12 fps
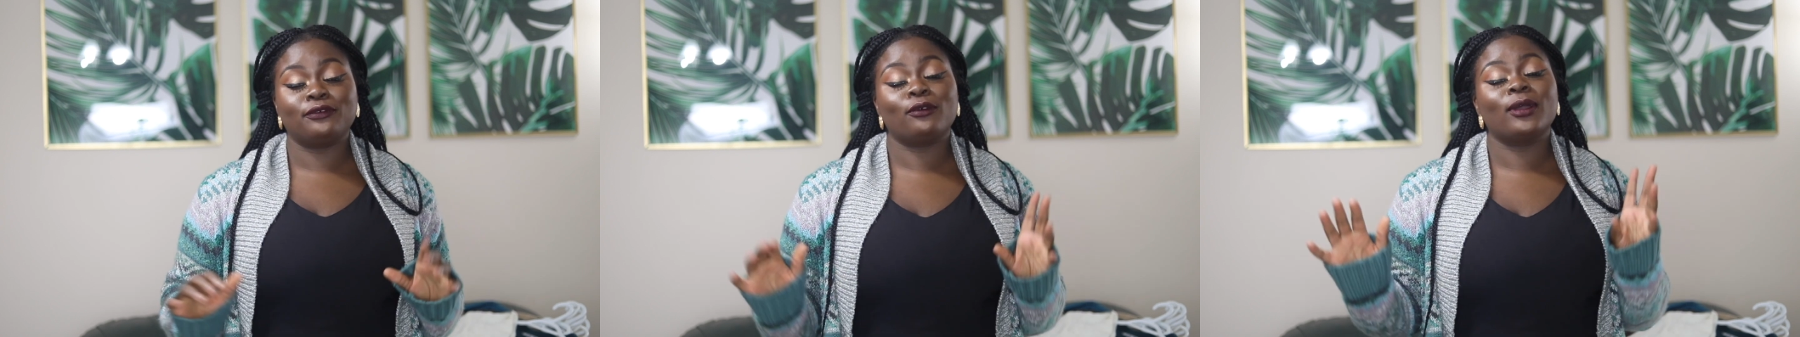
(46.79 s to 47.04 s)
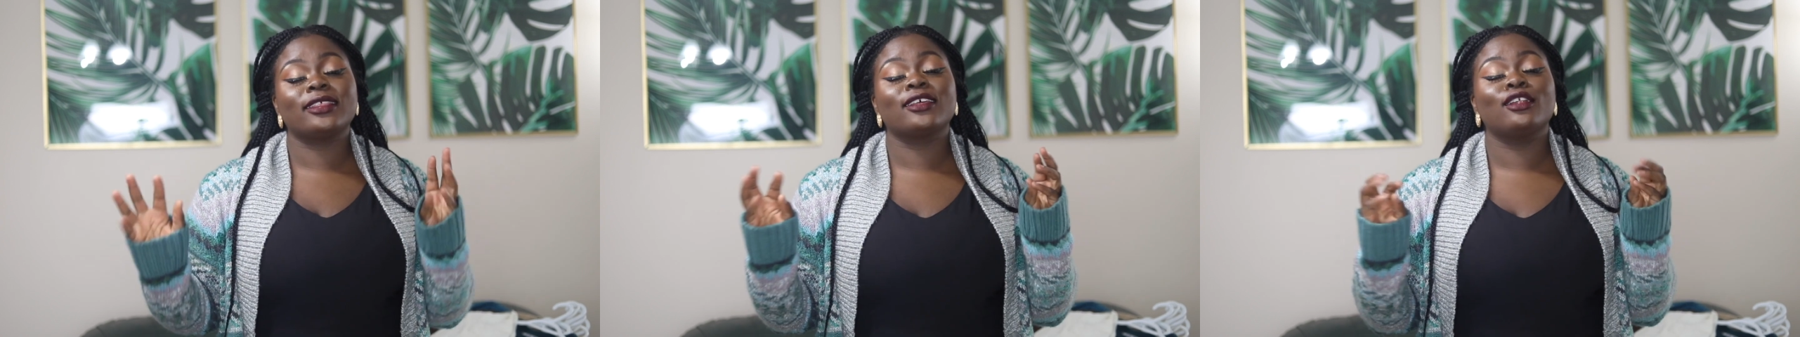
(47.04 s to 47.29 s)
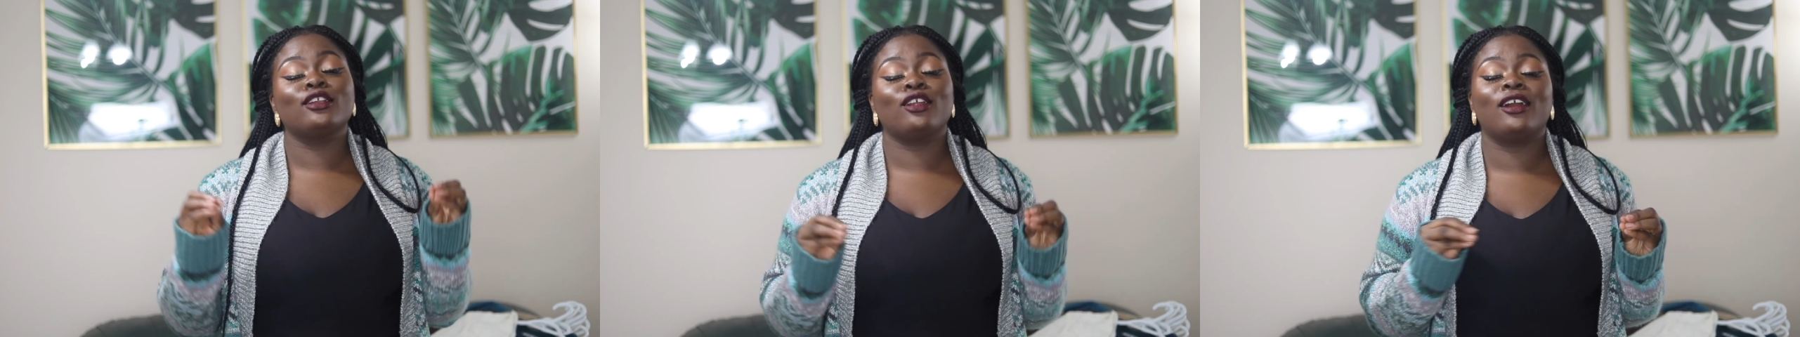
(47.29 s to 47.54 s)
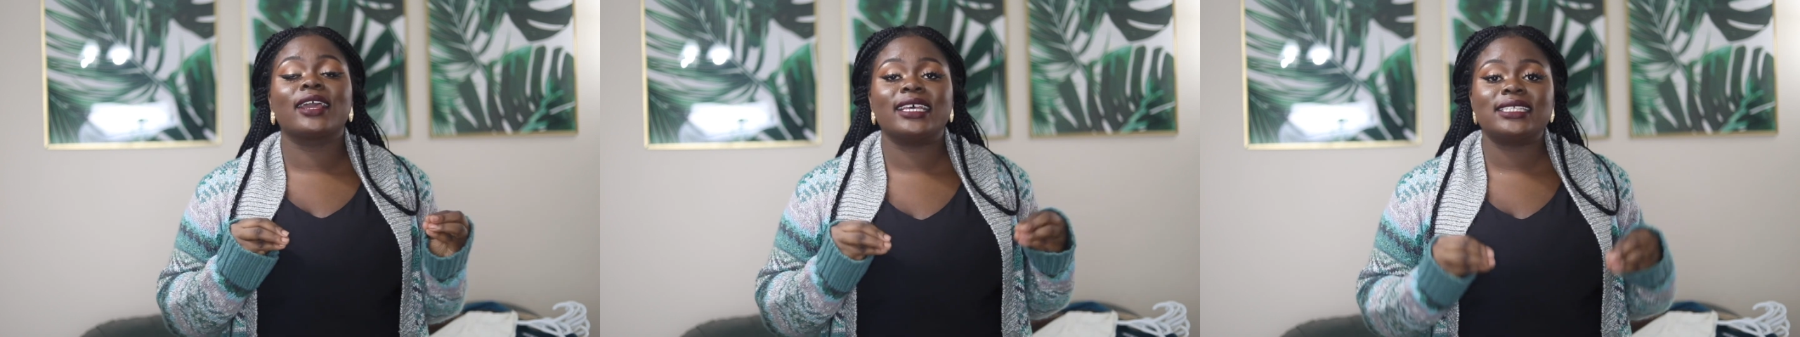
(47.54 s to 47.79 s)
for the
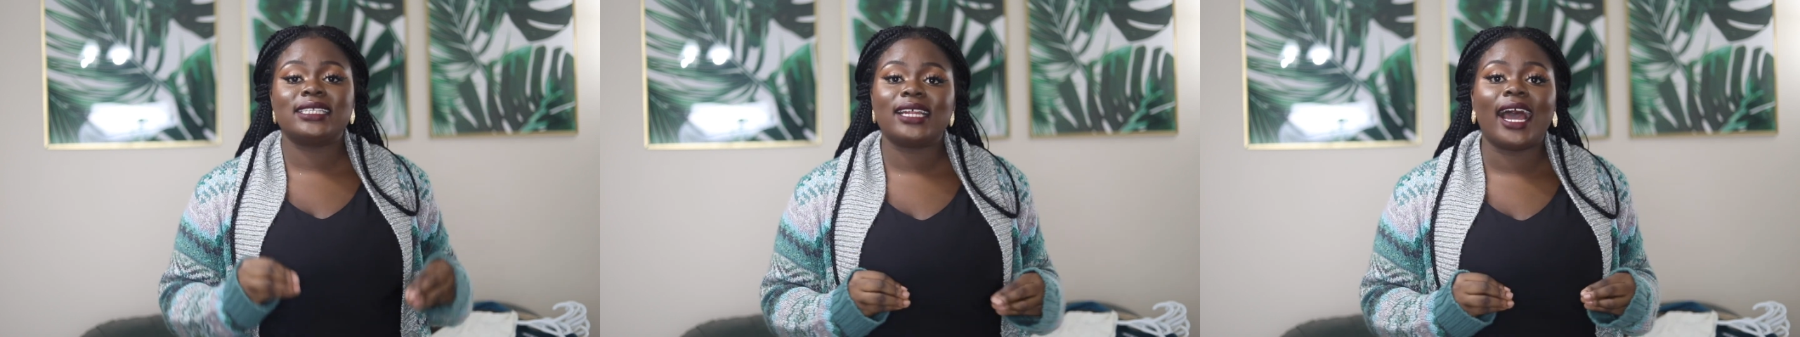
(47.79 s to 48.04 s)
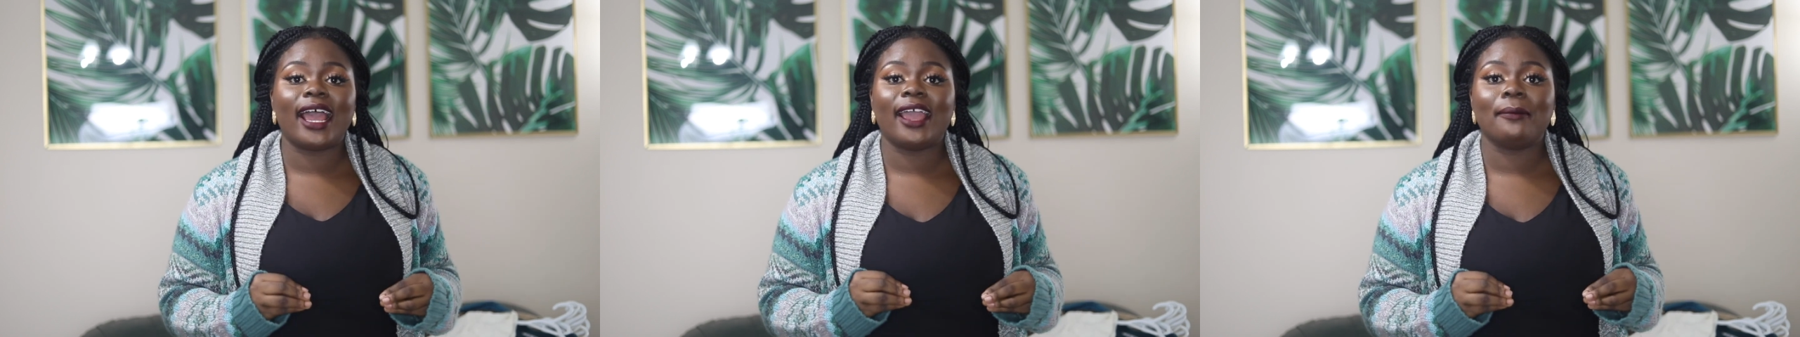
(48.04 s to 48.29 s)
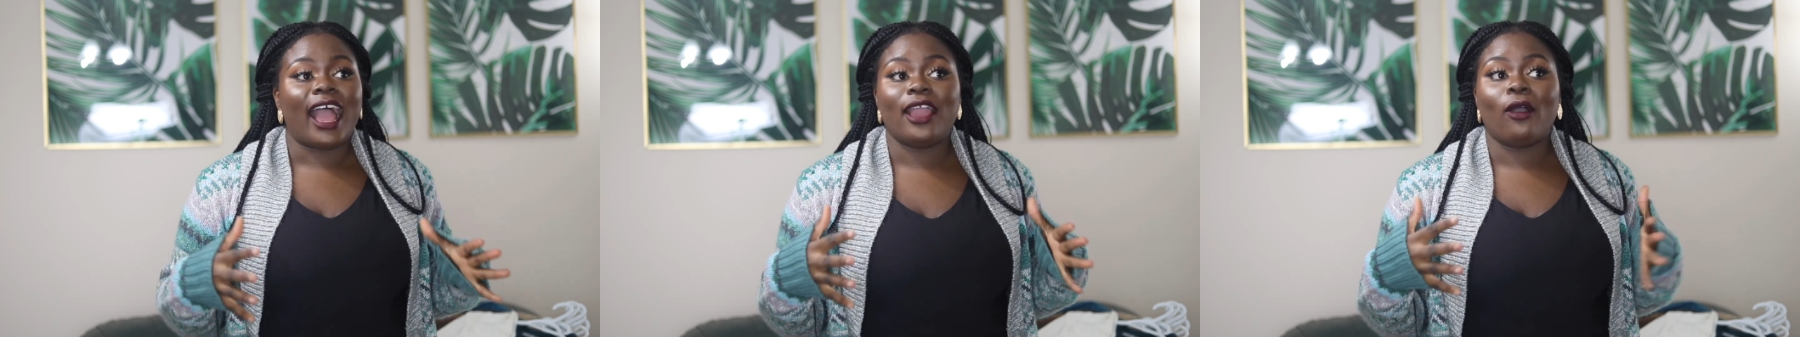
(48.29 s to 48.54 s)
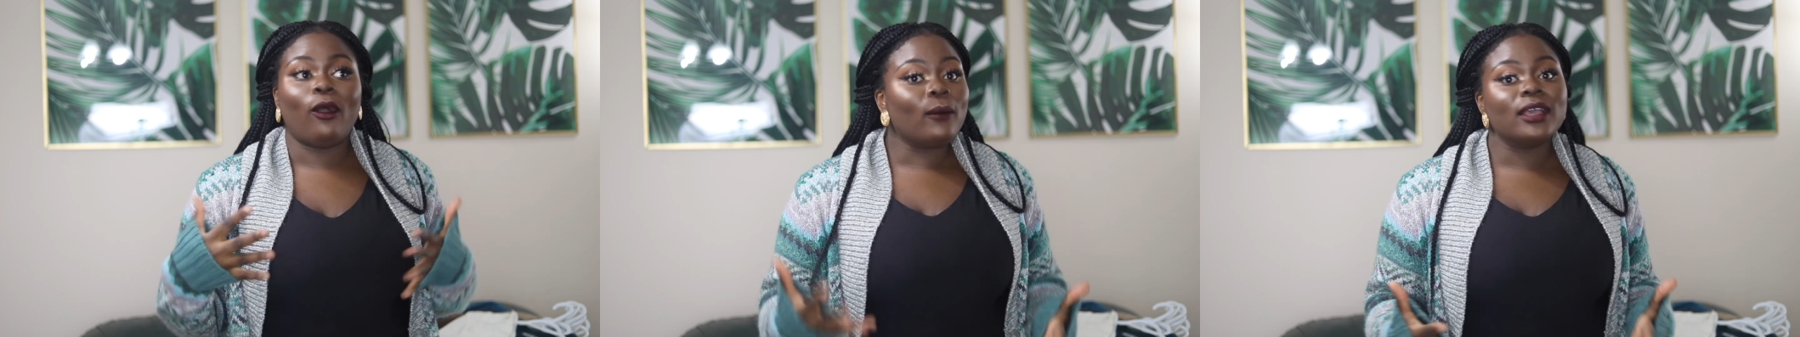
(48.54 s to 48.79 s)
longest time.
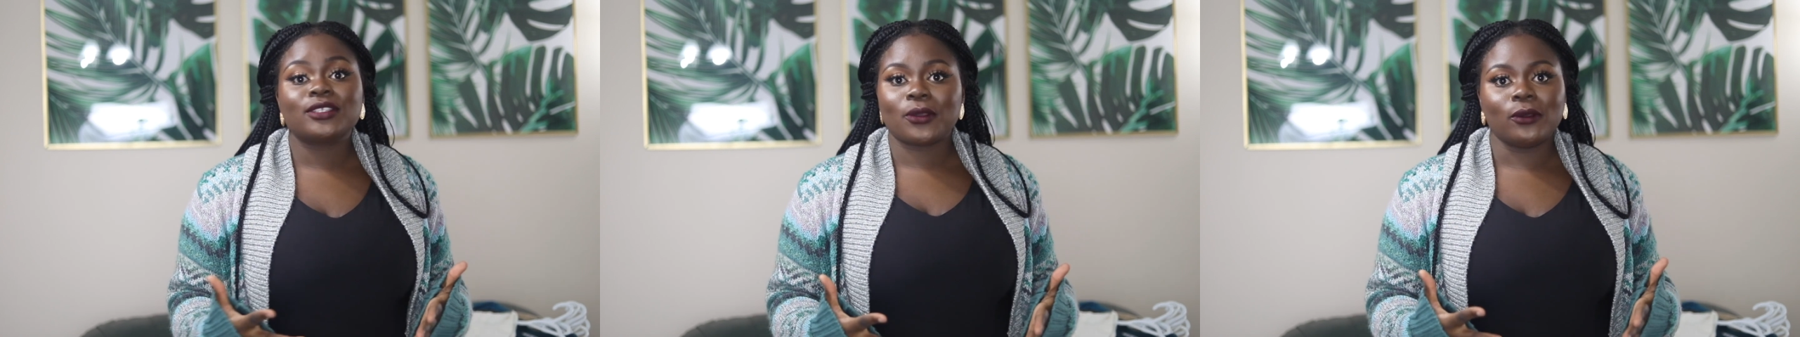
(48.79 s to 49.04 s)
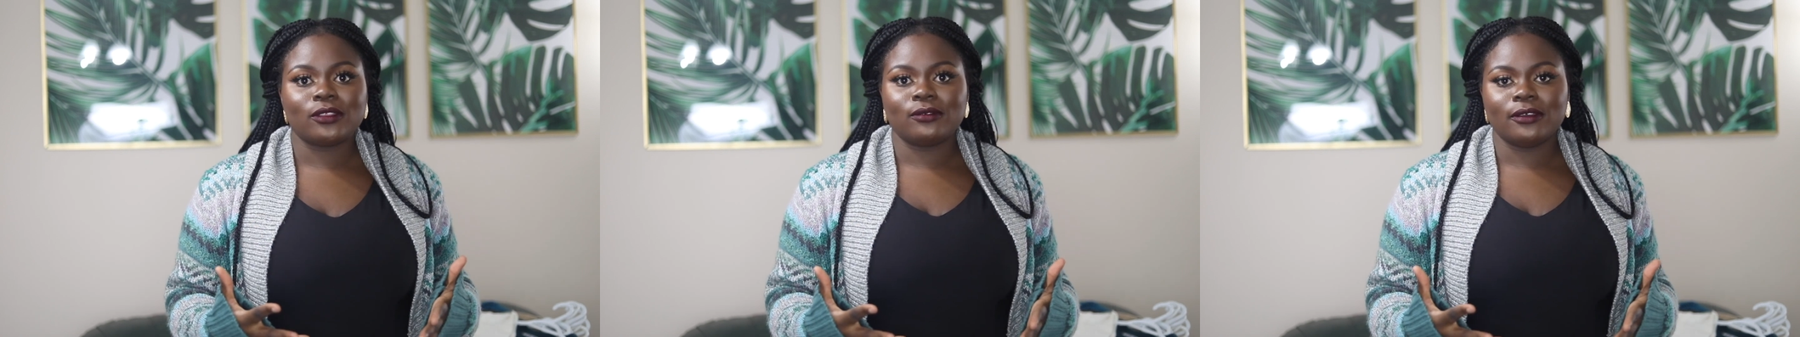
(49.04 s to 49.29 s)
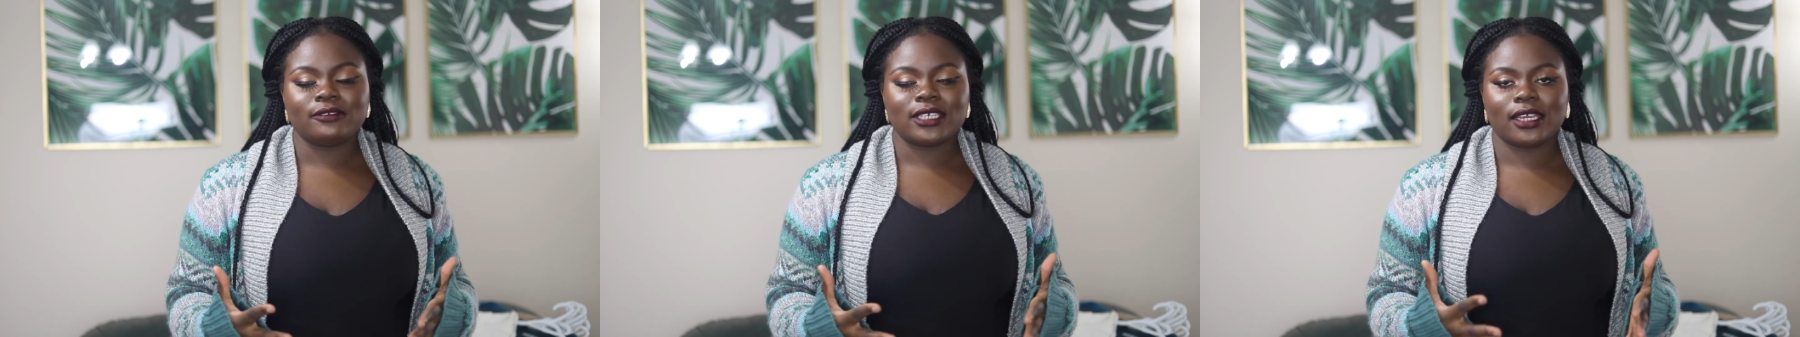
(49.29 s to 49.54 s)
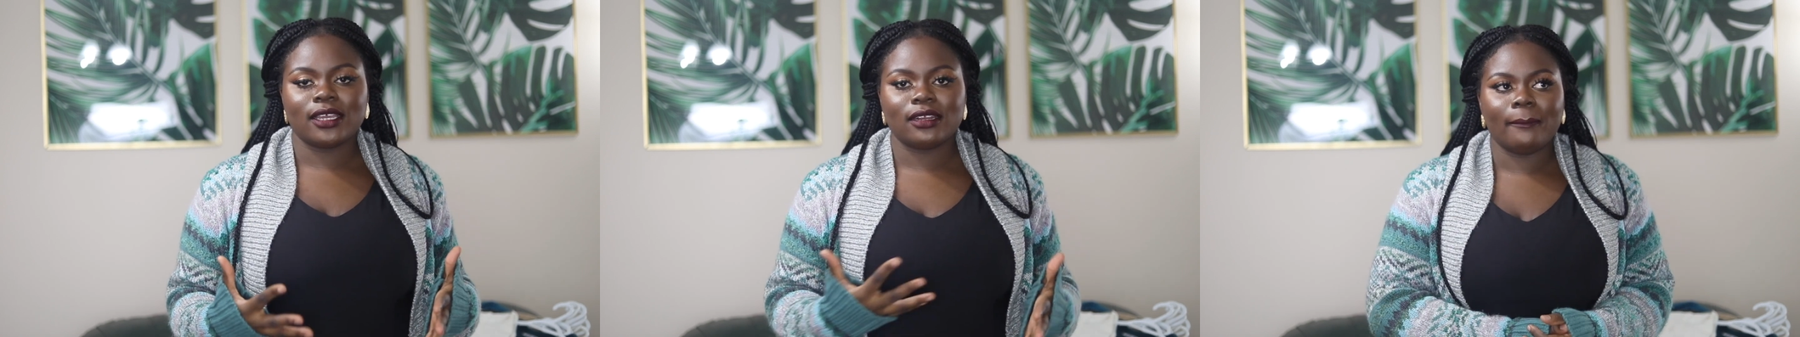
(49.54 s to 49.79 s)
I always go
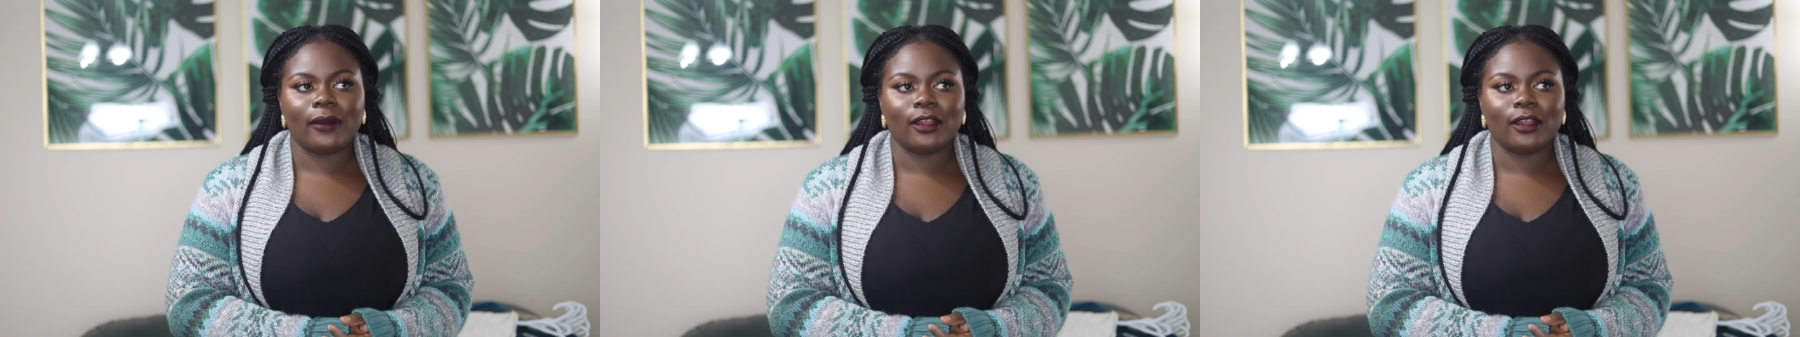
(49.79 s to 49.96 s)
thrifting.